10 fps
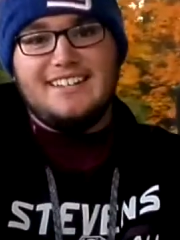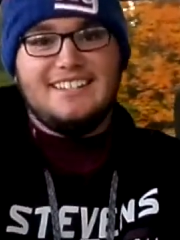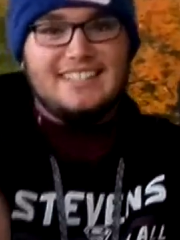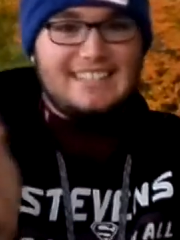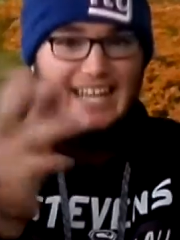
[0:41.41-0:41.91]

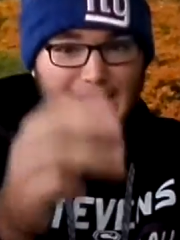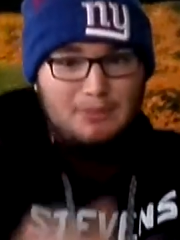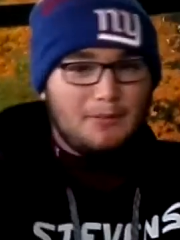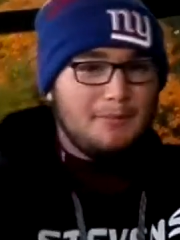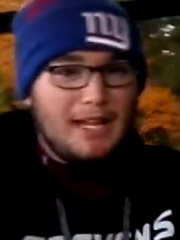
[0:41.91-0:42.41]
Yeah, I'm
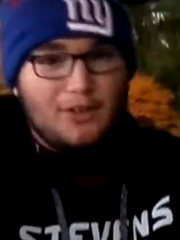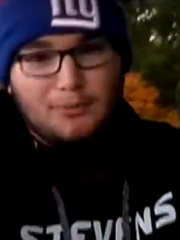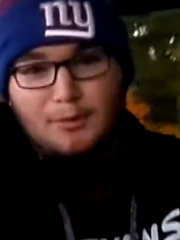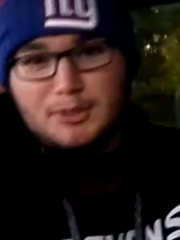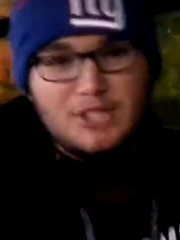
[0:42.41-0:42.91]
coming back home
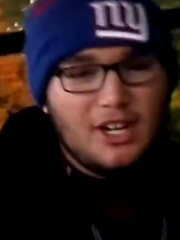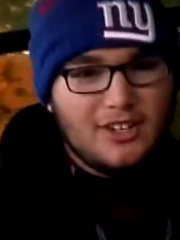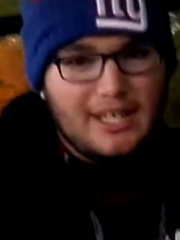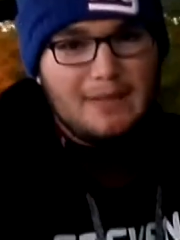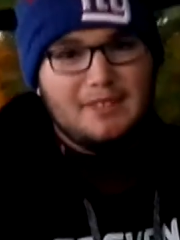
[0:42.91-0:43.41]
from a soccer
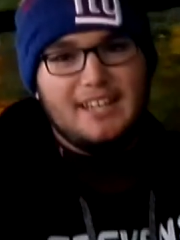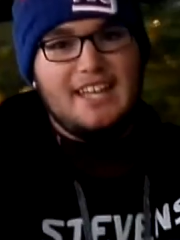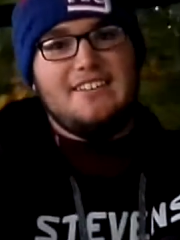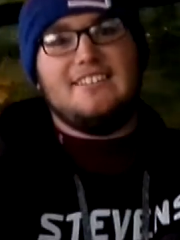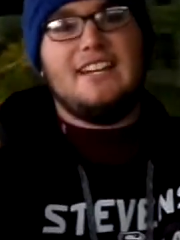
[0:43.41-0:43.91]
game tonight,
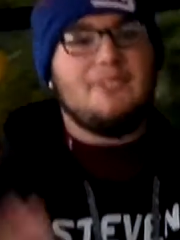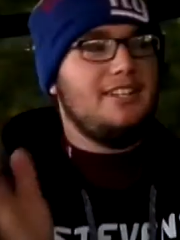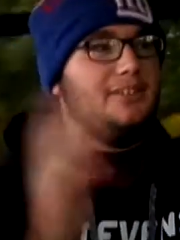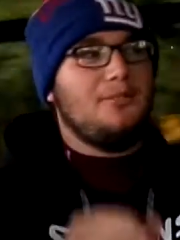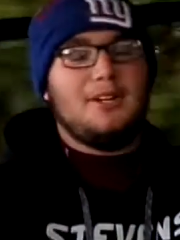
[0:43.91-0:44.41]
and I really
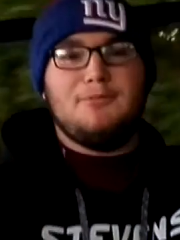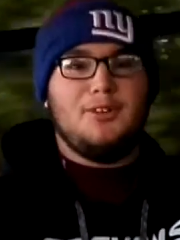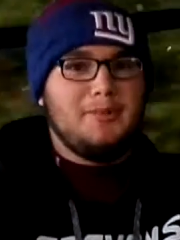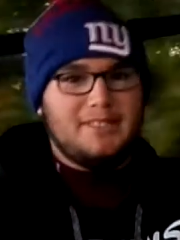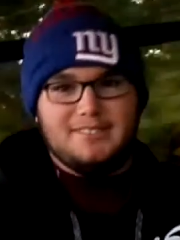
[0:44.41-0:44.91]
didn't want to film it